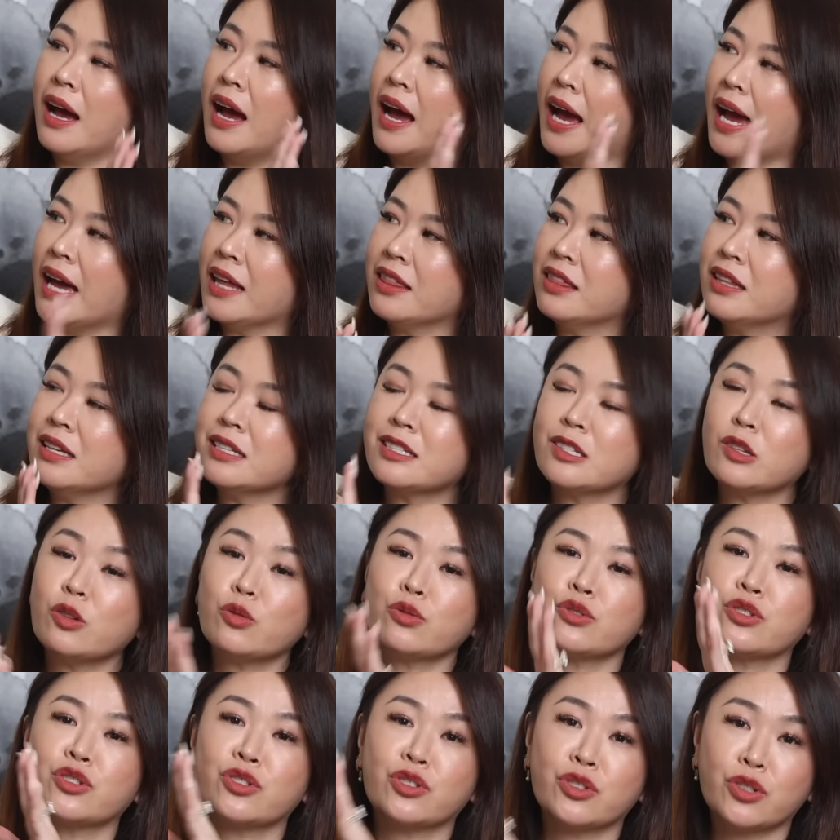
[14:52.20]
And this
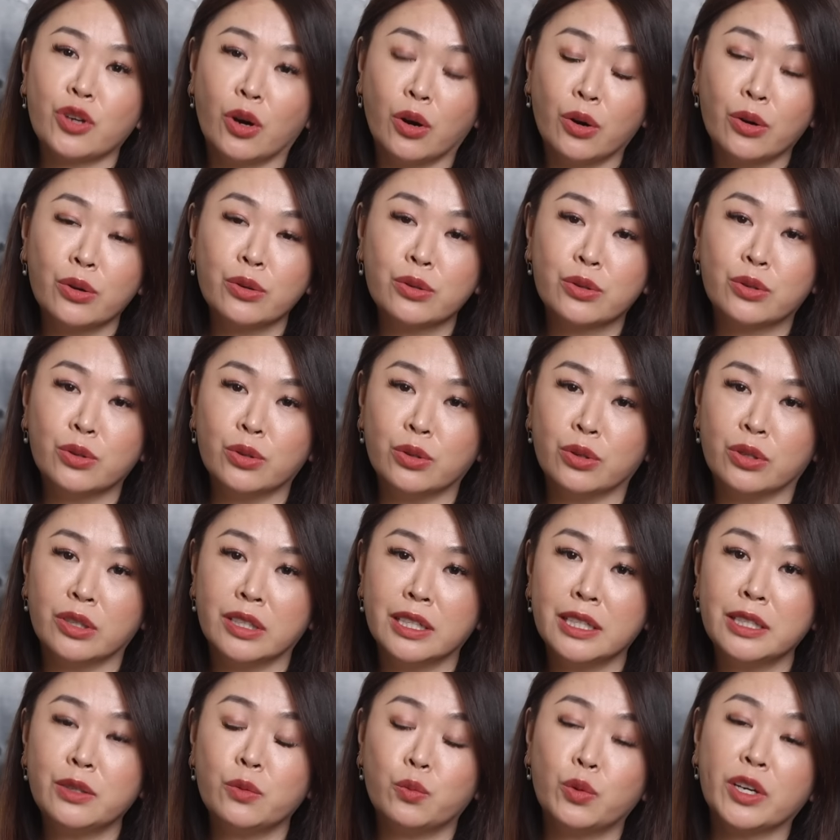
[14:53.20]
looks so
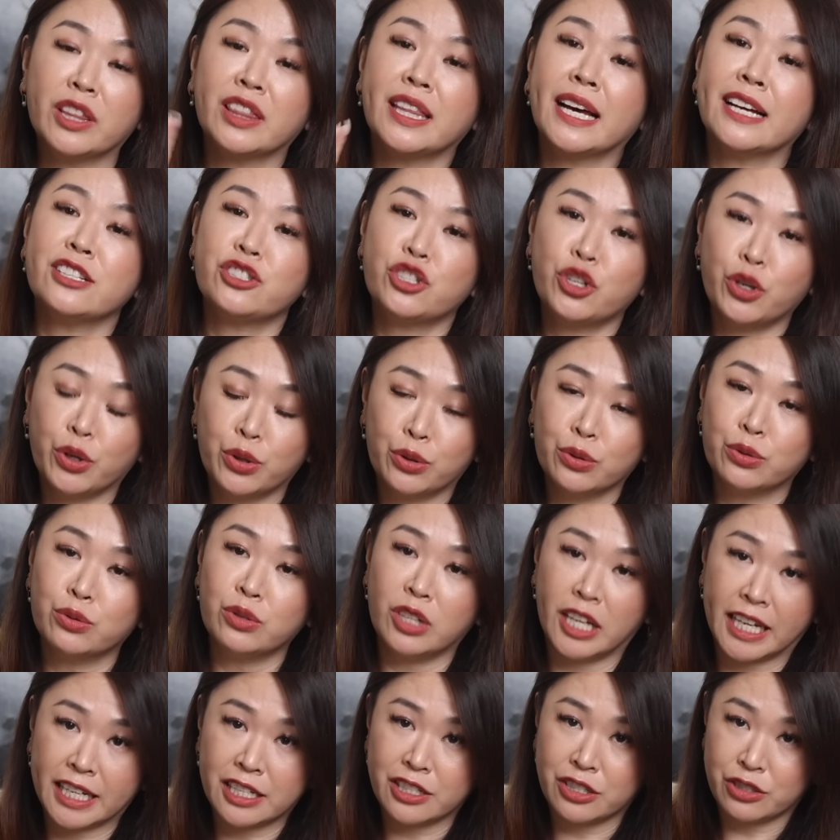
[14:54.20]
good with that
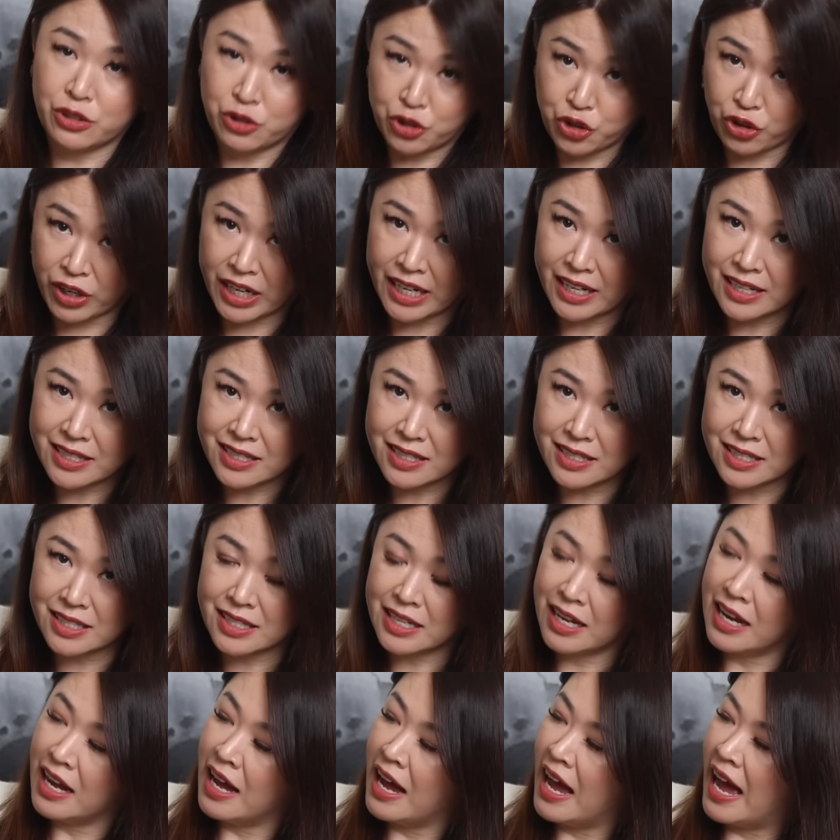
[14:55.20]
turtleneck dress
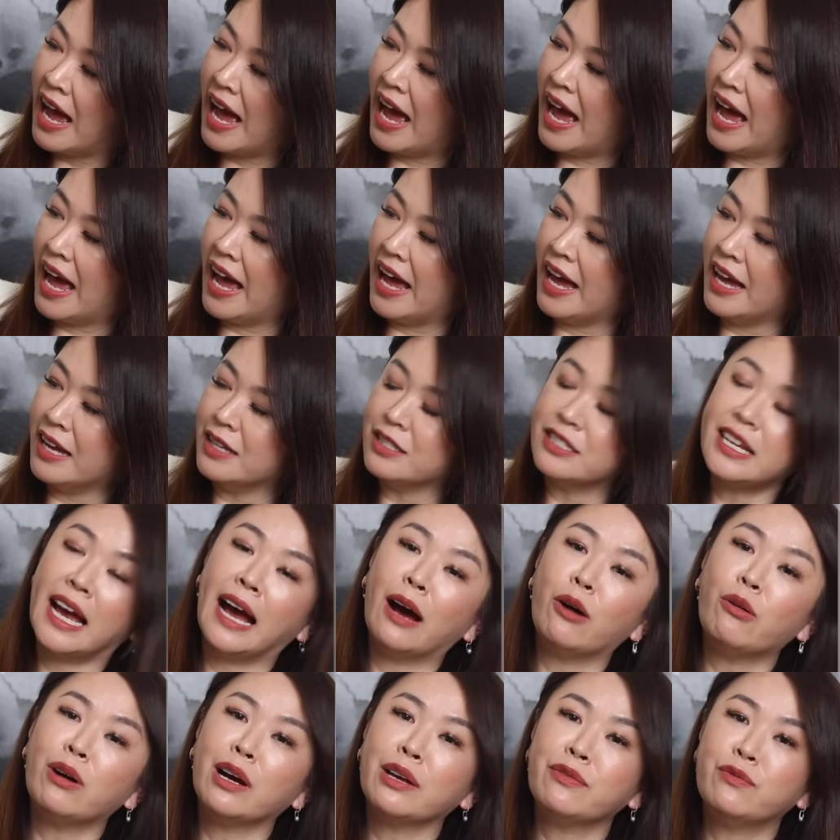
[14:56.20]
and
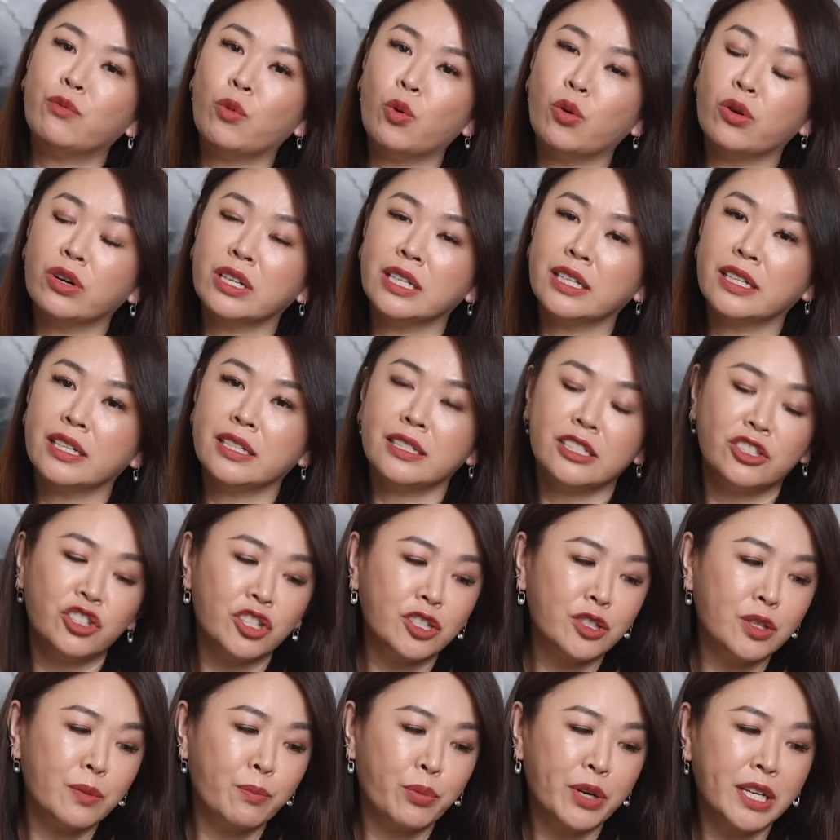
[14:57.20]
how I've worn it
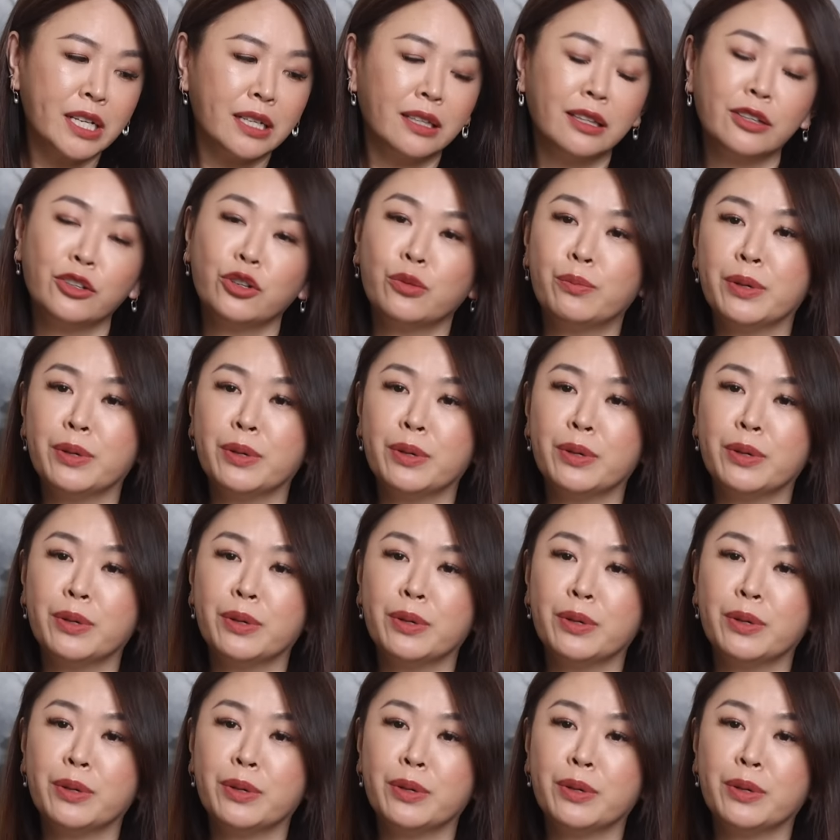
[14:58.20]
just to bring a little